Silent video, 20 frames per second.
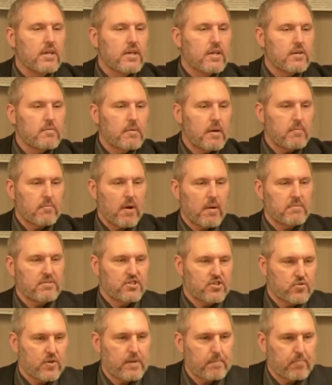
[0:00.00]
Remember, I'm a
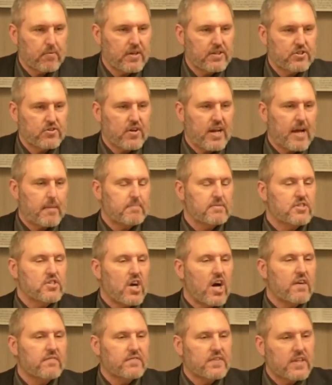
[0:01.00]
street preacher. It happens
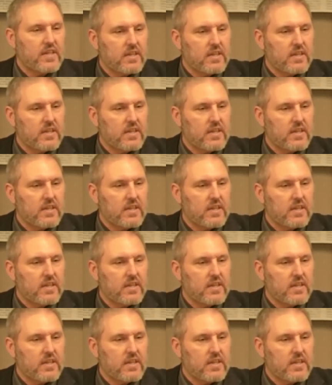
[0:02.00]
often.